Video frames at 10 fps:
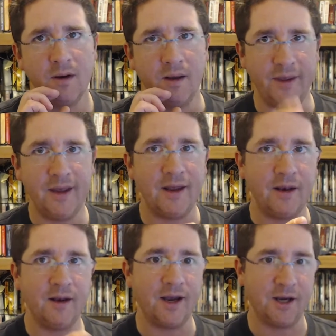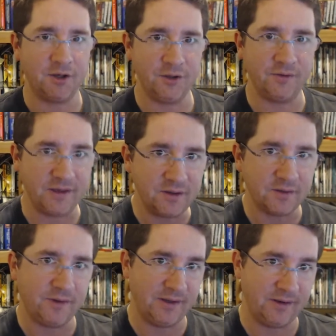And then I could use each
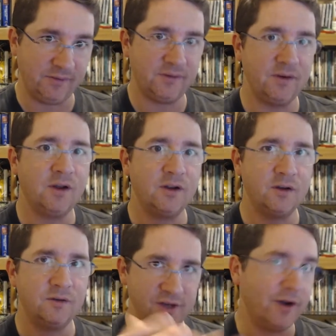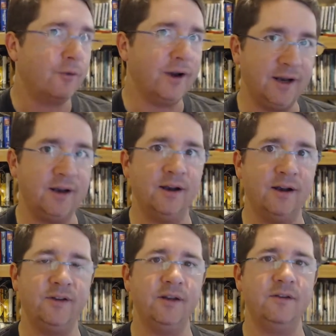of these generated, in
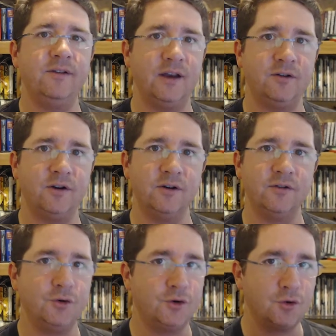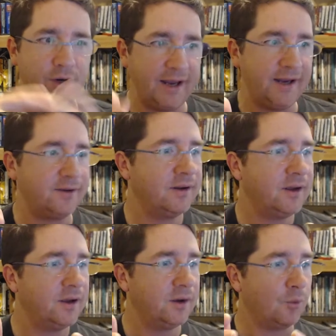a sense, textures to create
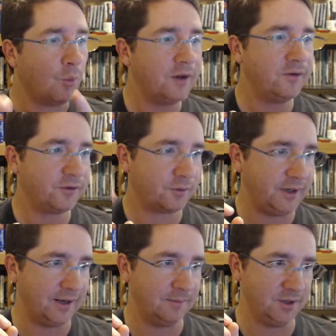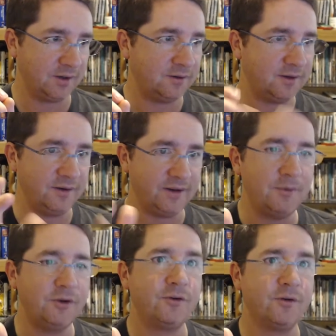one screen object to
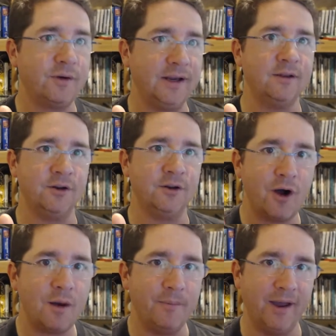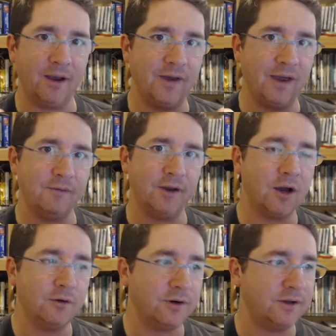demonstrate the drawback of having
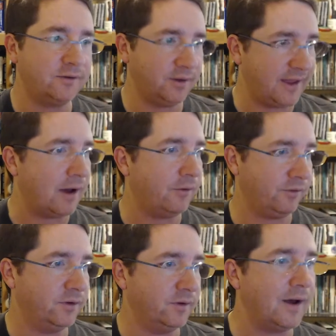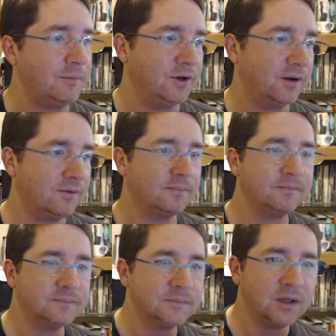hundreds to thousands of objects.
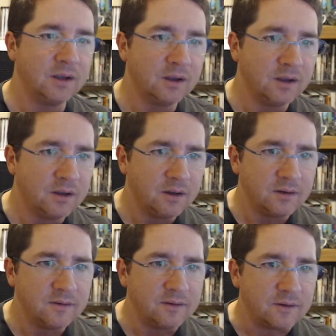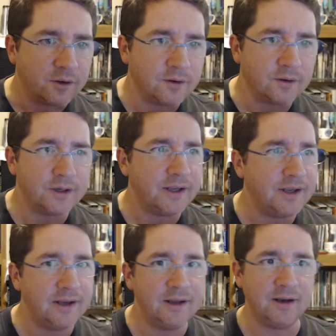So will go
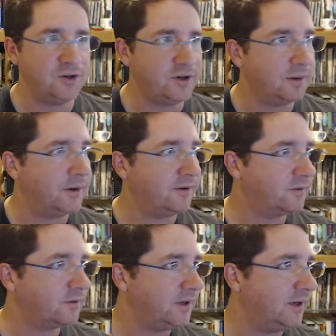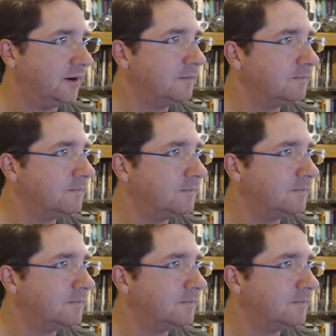ahead and share my screen here.